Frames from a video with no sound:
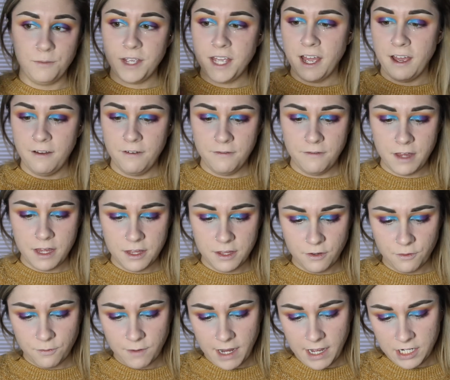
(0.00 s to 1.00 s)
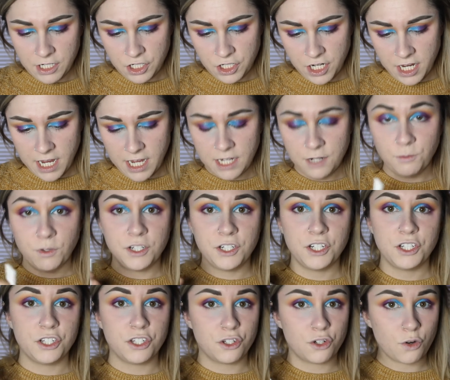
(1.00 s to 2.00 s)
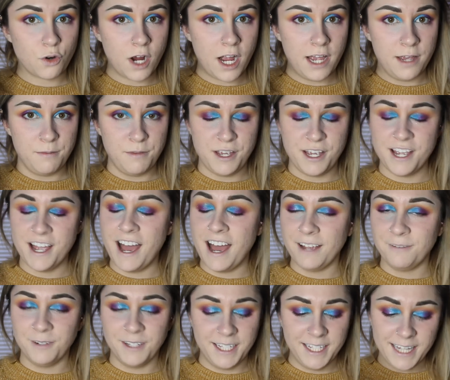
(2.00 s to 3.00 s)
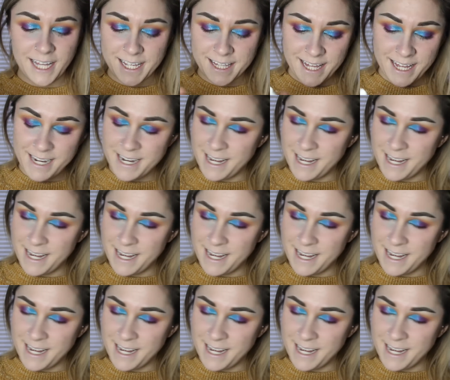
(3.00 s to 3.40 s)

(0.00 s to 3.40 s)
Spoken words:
we have the red shade, which is Try Me. I really like that